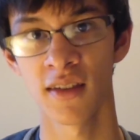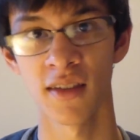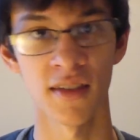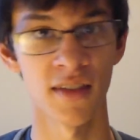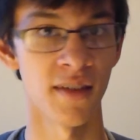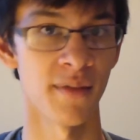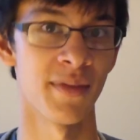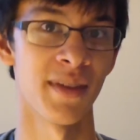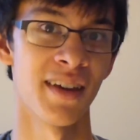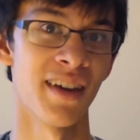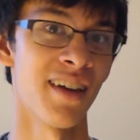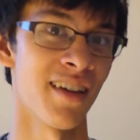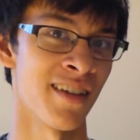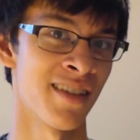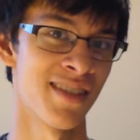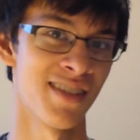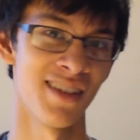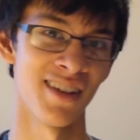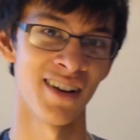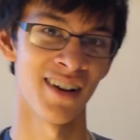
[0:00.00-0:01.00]
something
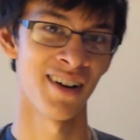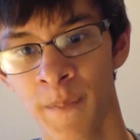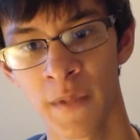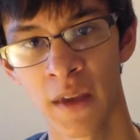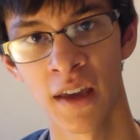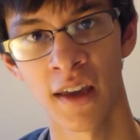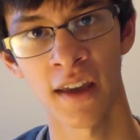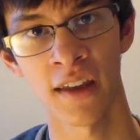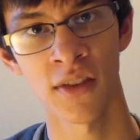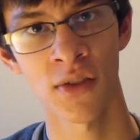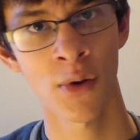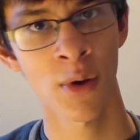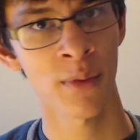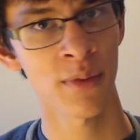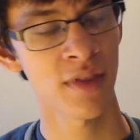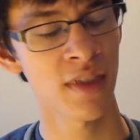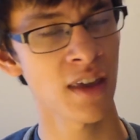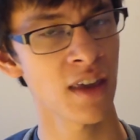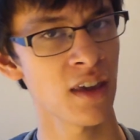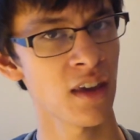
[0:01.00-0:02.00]
else, And so I
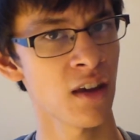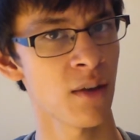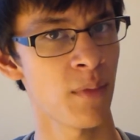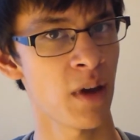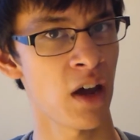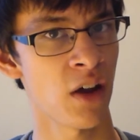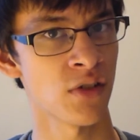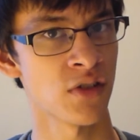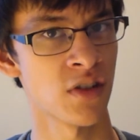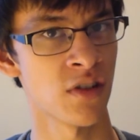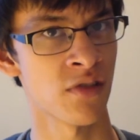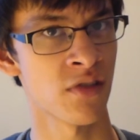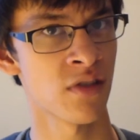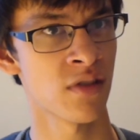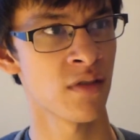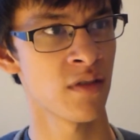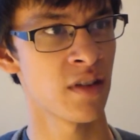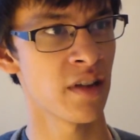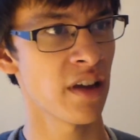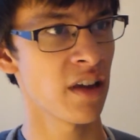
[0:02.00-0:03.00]
was thinking about
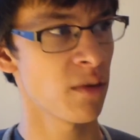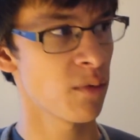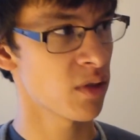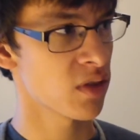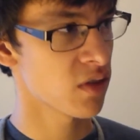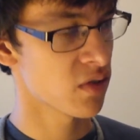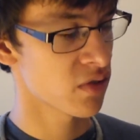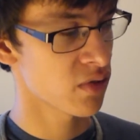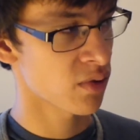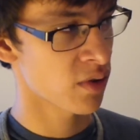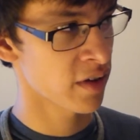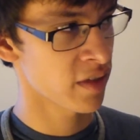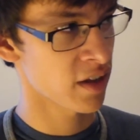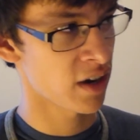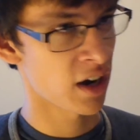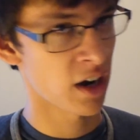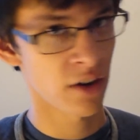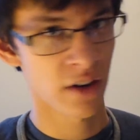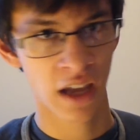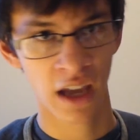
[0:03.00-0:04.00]
just sticking with the story that
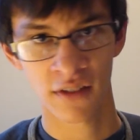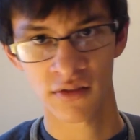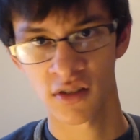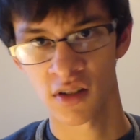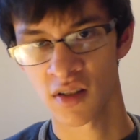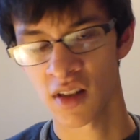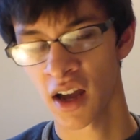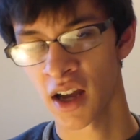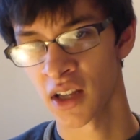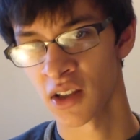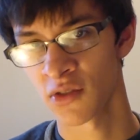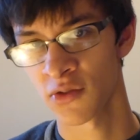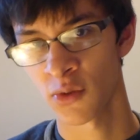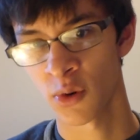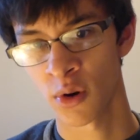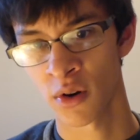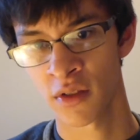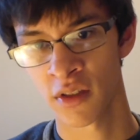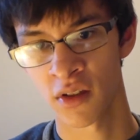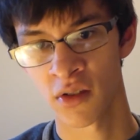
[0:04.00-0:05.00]
I already have designs
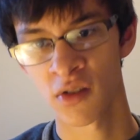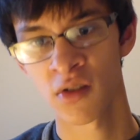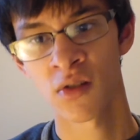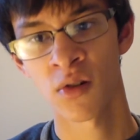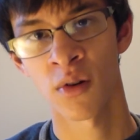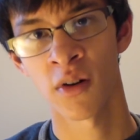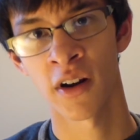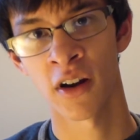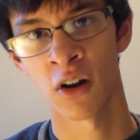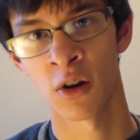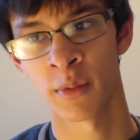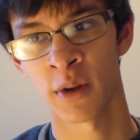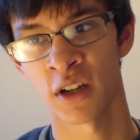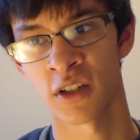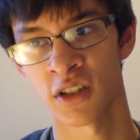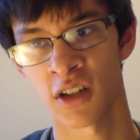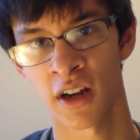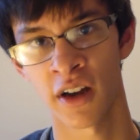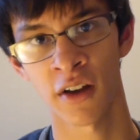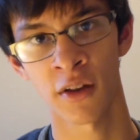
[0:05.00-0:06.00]
for, this story, Oh My
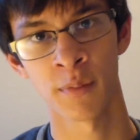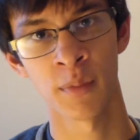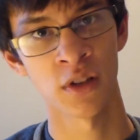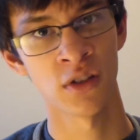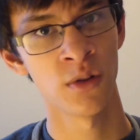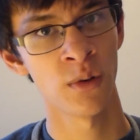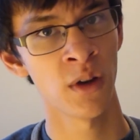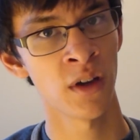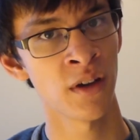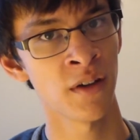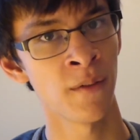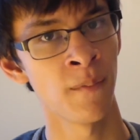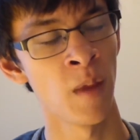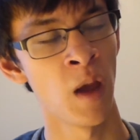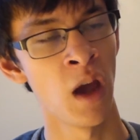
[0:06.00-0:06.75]
Child, but doing